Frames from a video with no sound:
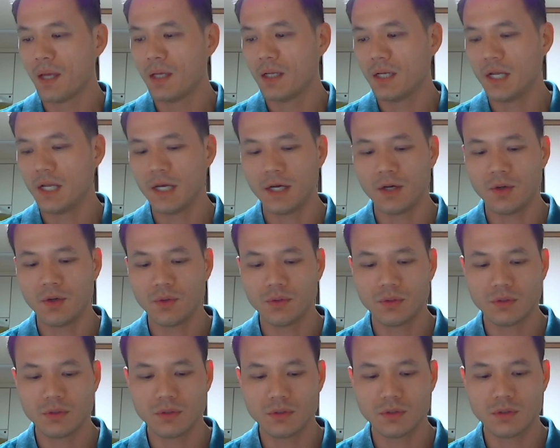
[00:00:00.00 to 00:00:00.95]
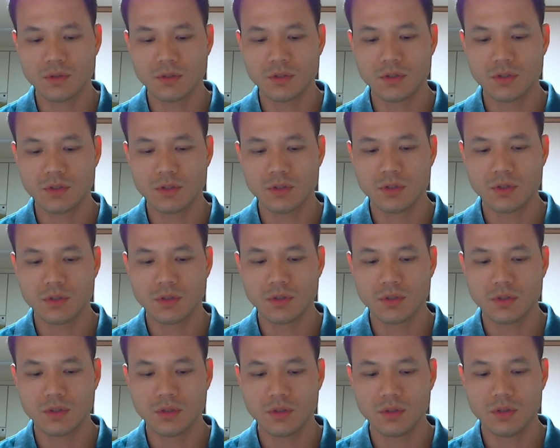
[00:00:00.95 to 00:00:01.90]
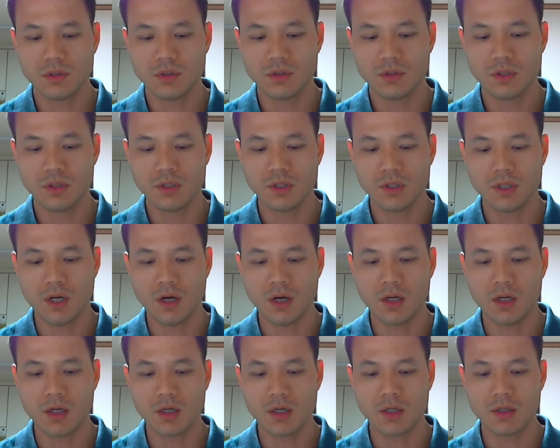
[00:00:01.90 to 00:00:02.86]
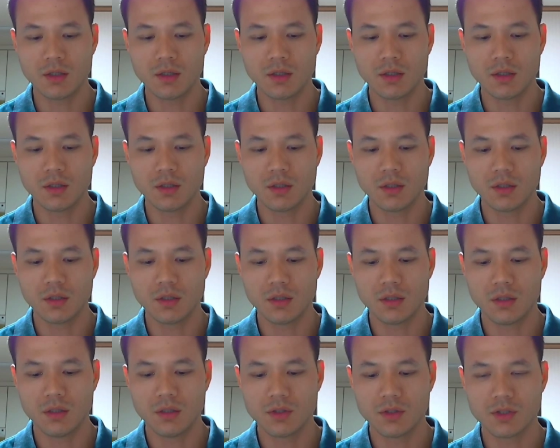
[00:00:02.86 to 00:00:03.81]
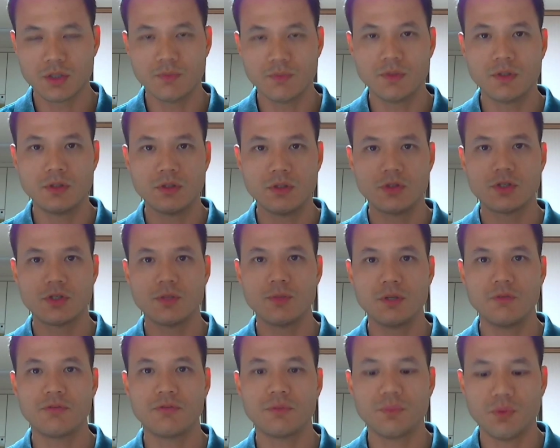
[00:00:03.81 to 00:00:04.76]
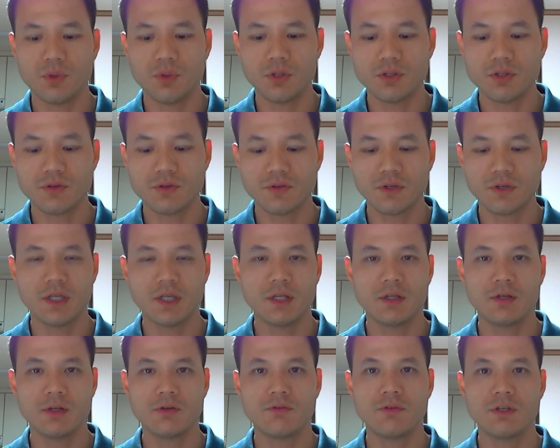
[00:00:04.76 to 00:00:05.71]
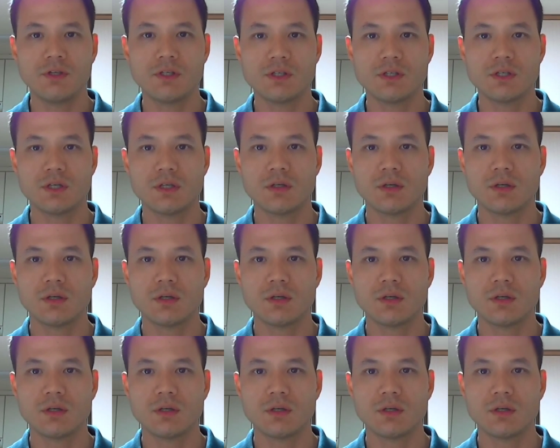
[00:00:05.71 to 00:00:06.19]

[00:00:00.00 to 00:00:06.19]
Now, there are some different points for getting your visa.